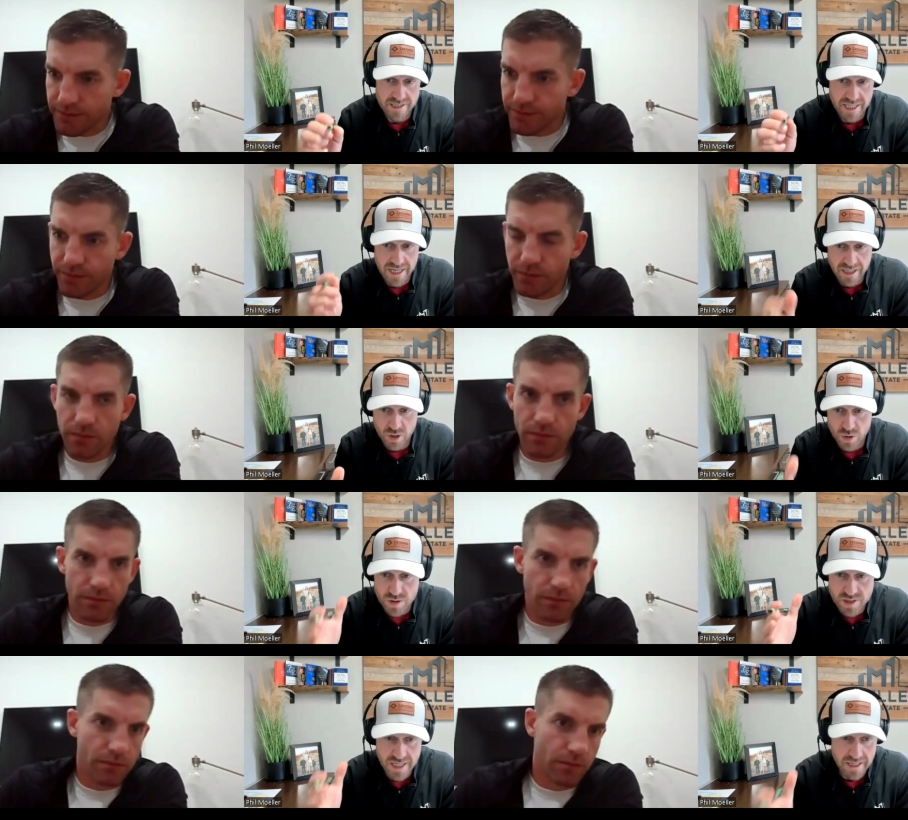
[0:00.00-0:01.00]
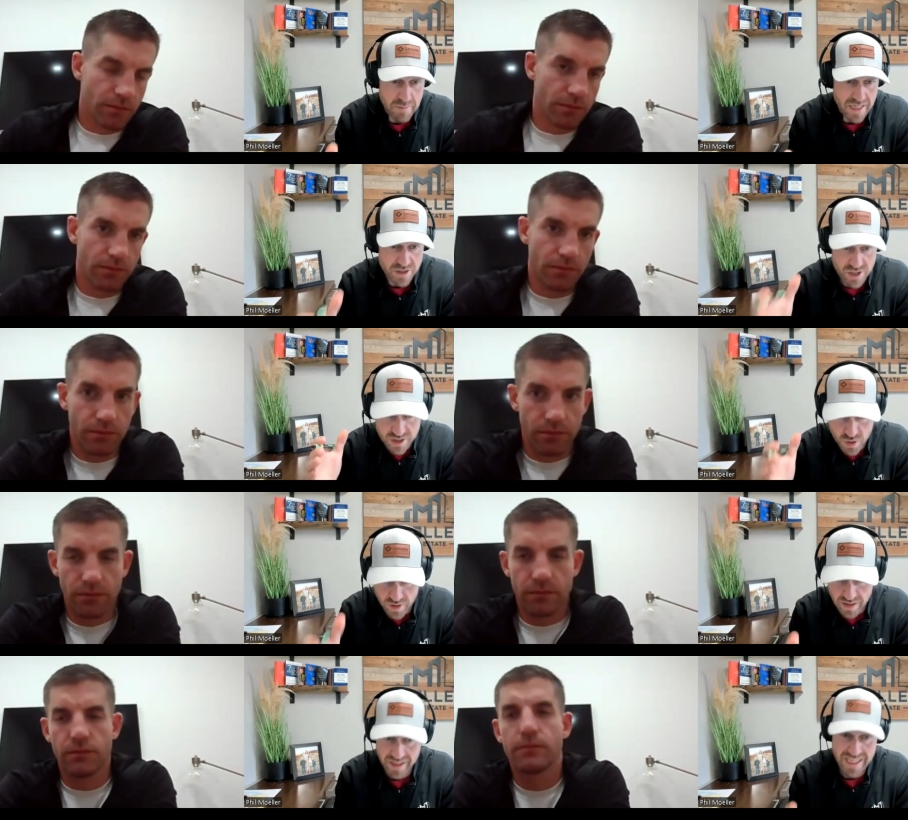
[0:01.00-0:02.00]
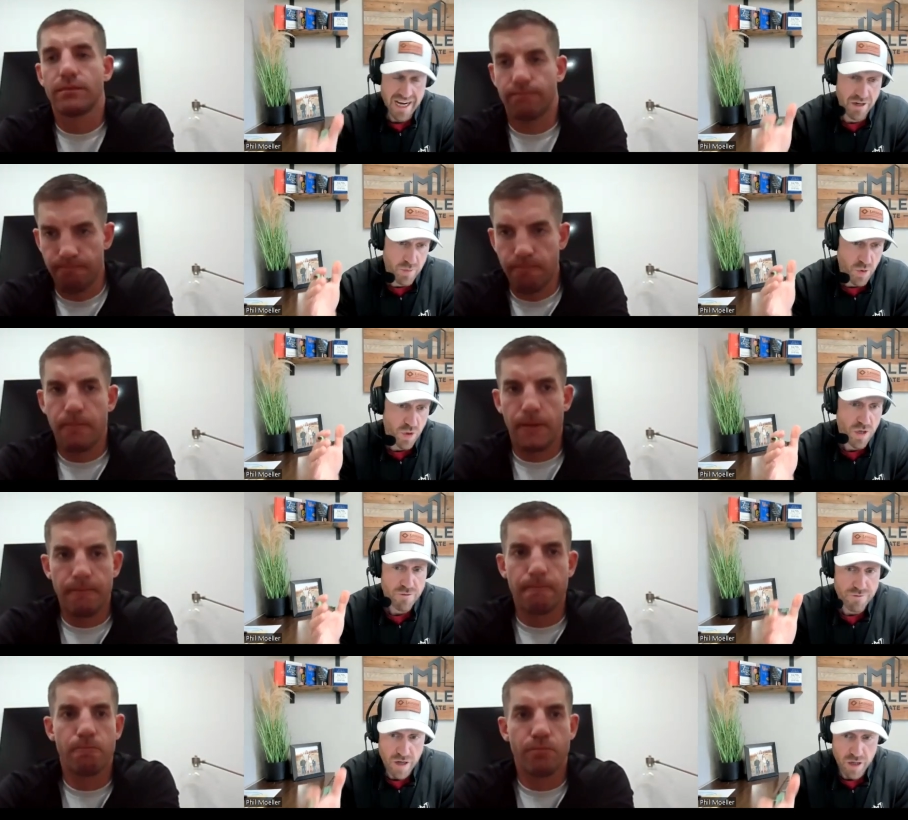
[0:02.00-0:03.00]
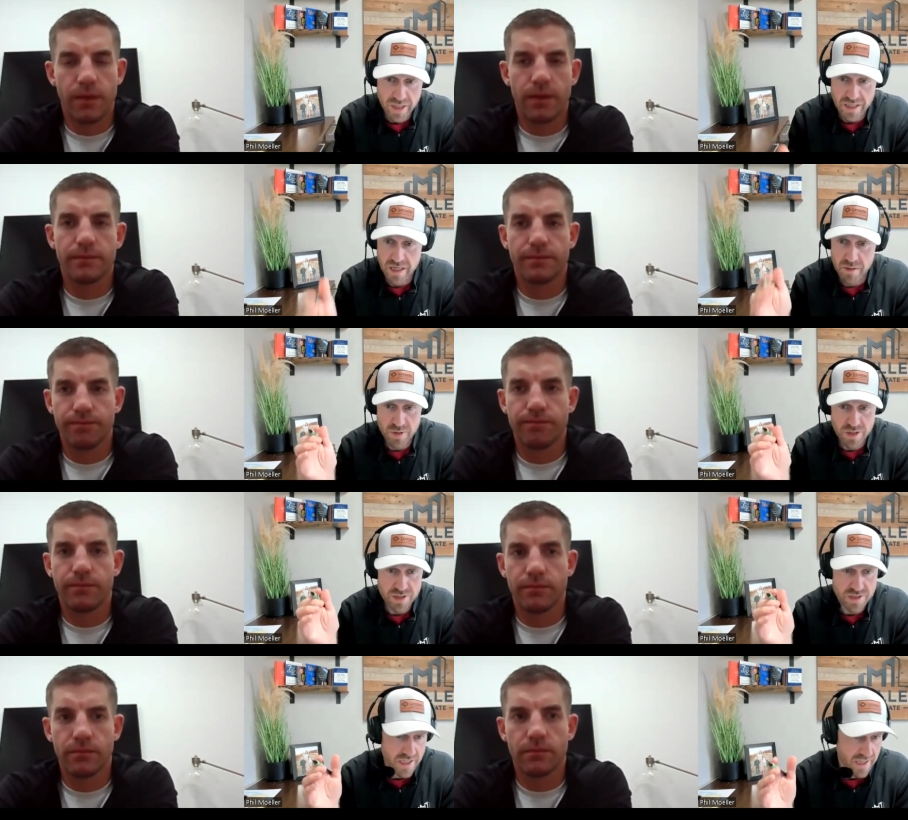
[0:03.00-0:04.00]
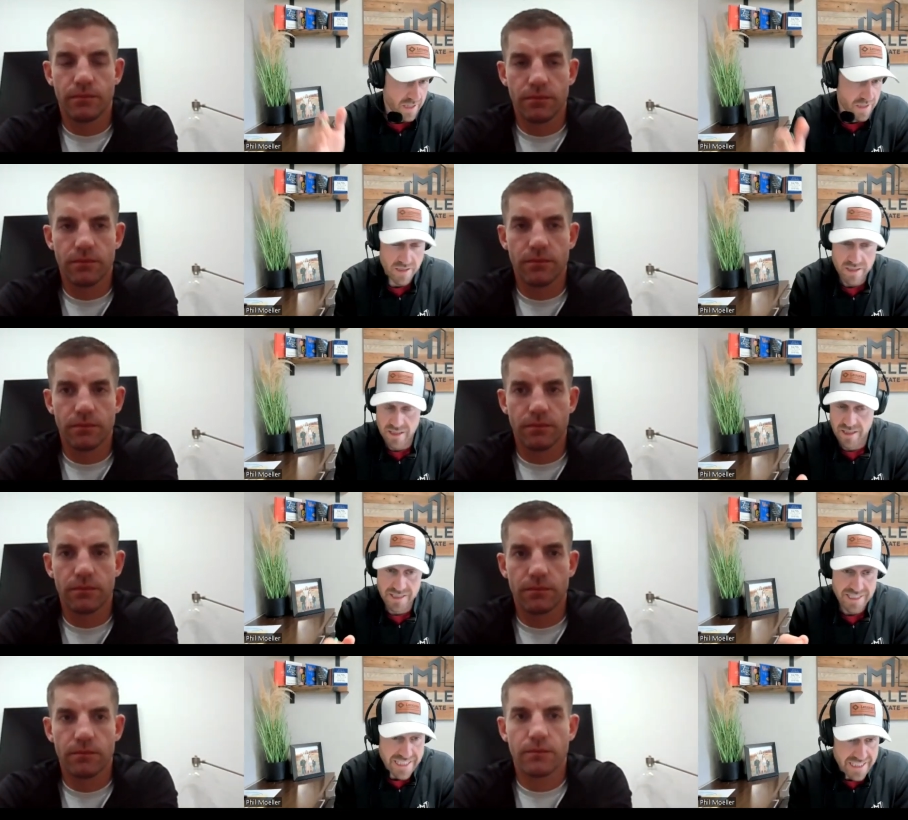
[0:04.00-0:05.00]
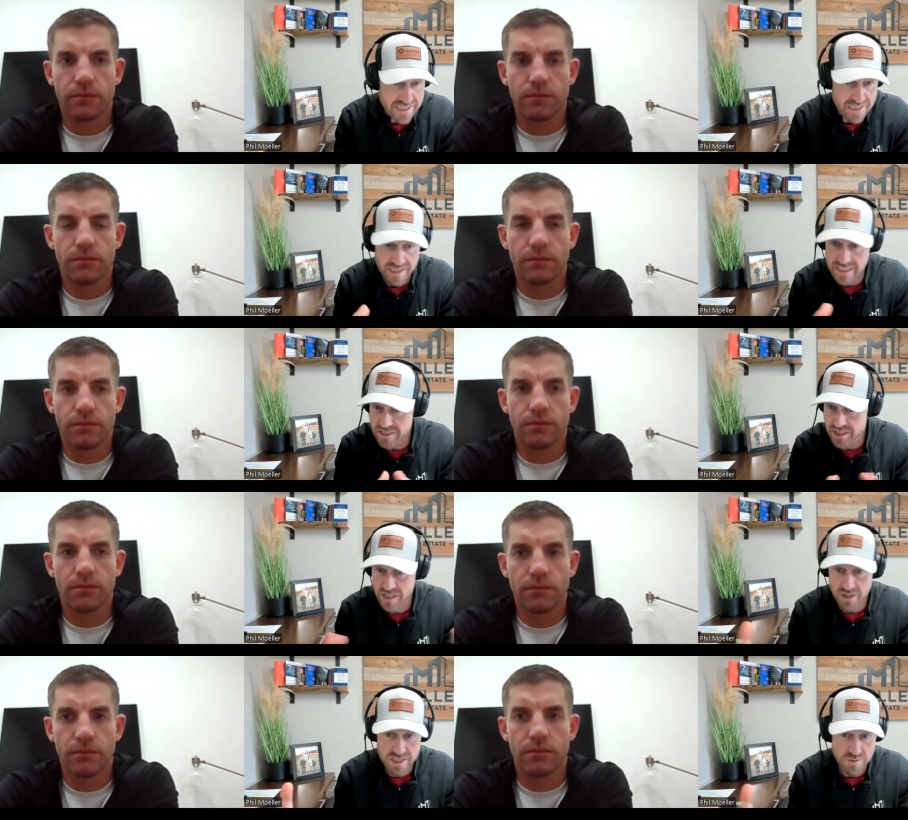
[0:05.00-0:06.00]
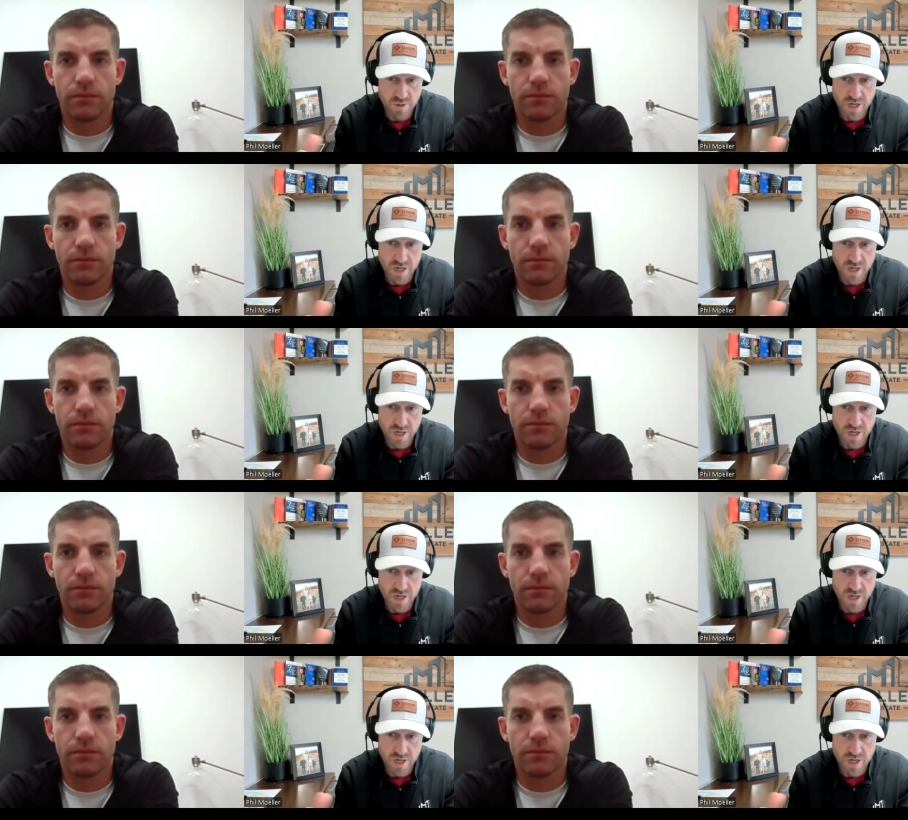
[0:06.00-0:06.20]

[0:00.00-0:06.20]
Speaker 1: setting goals, setting metrics, holding them accountable, following numbers, like uh, leads, lead generation